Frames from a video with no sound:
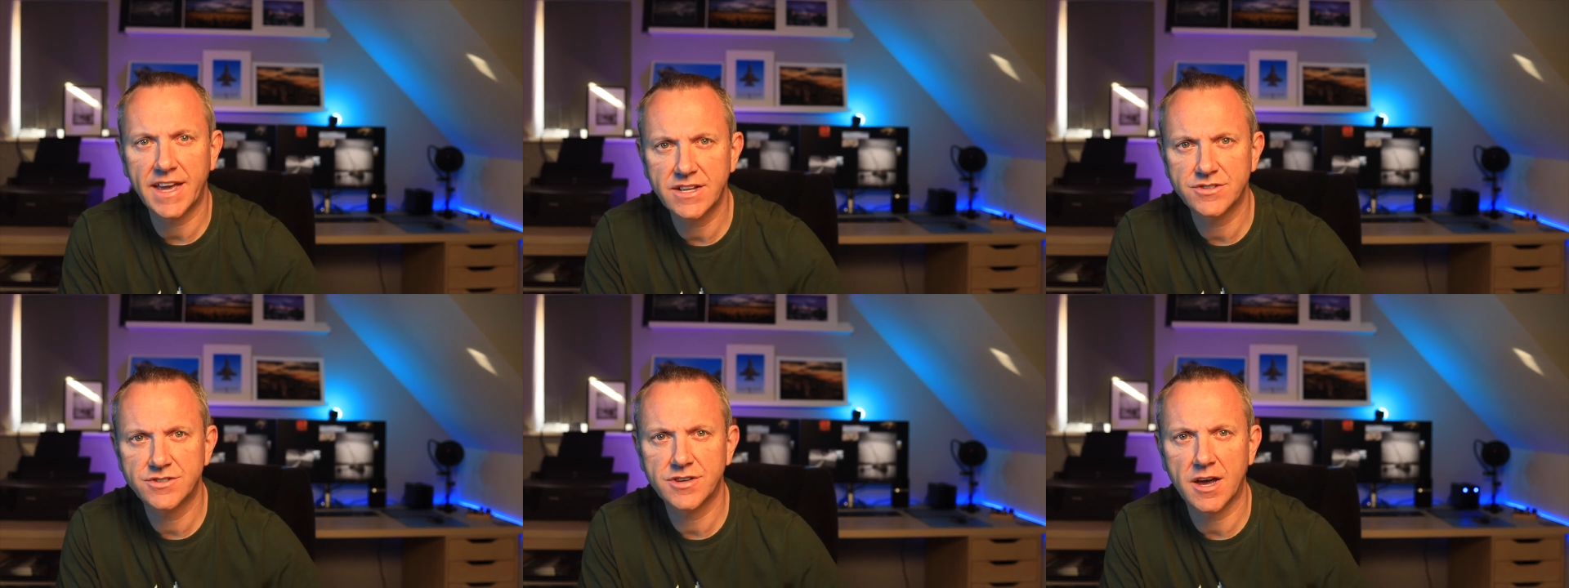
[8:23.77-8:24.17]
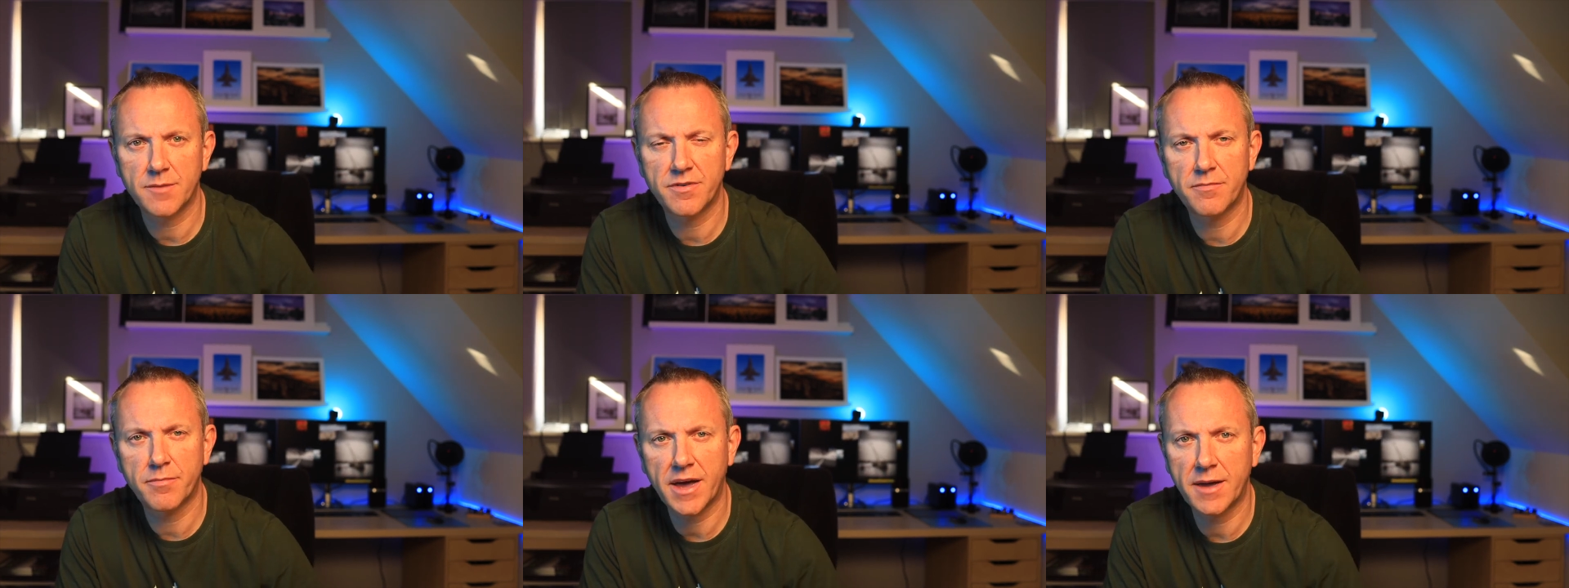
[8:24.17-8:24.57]
each
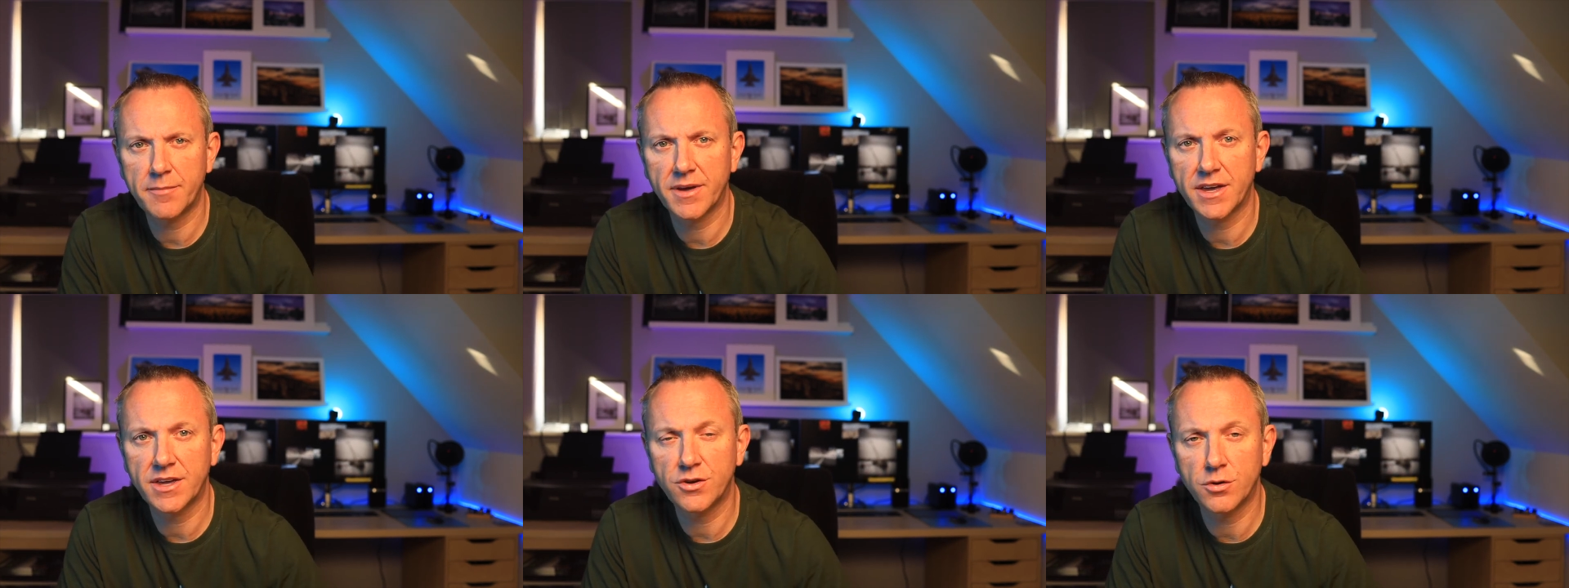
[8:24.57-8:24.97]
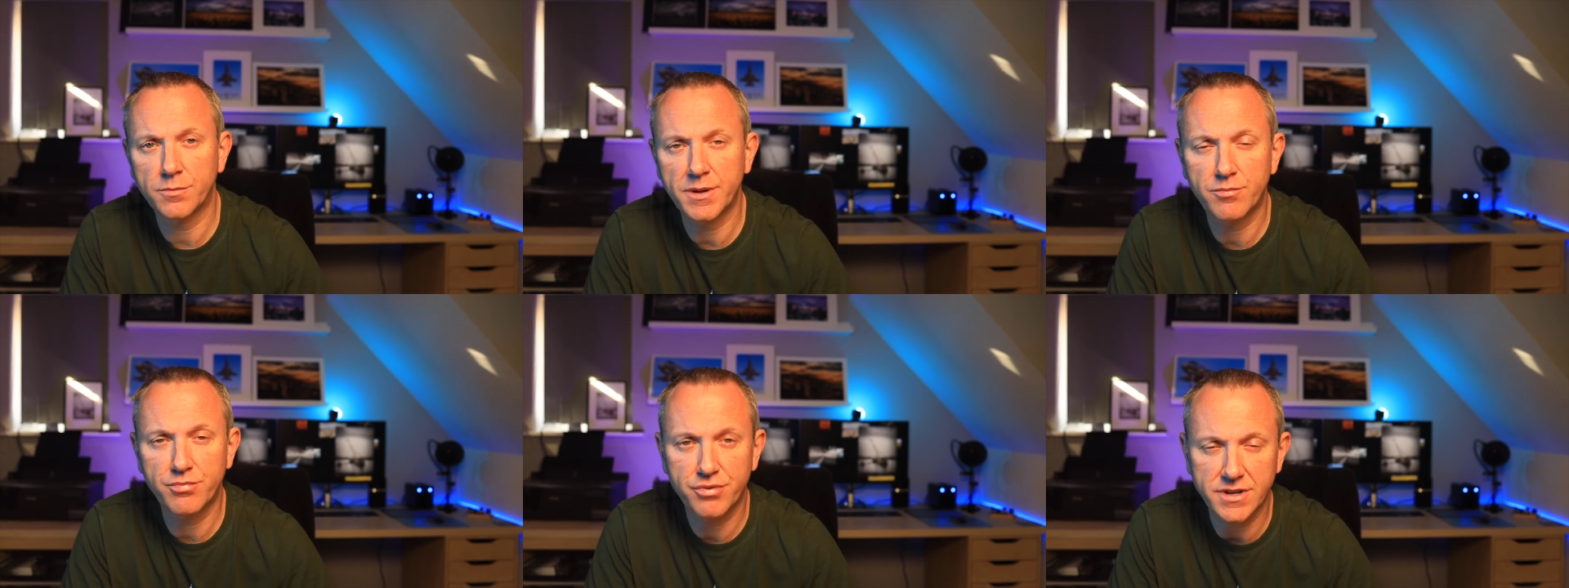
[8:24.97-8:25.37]
type of paper you'll
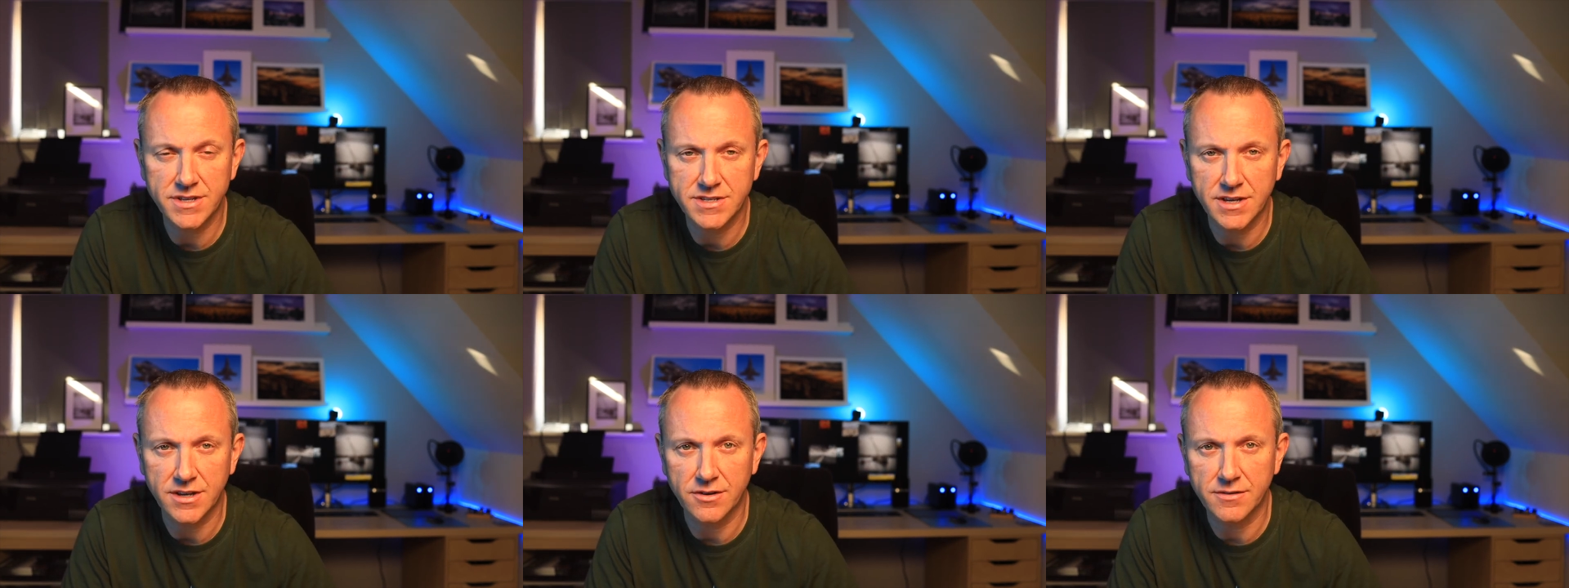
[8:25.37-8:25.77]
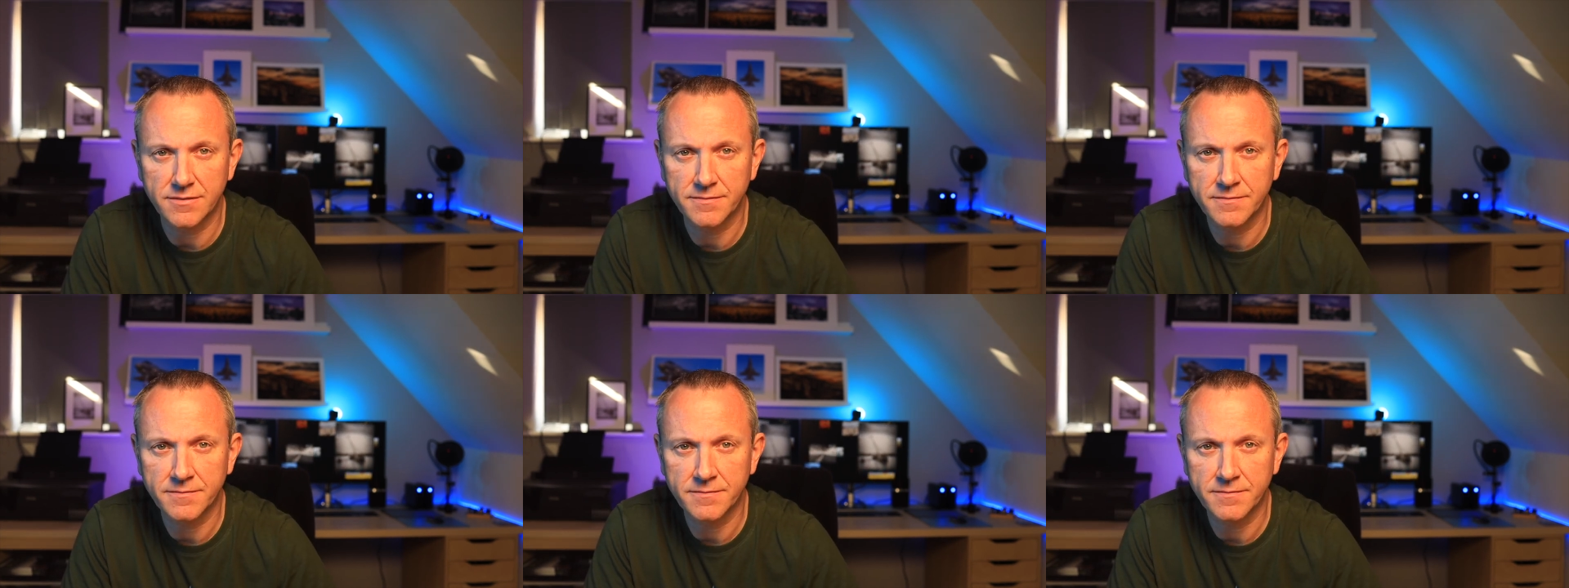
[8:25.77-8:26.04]
be printing on.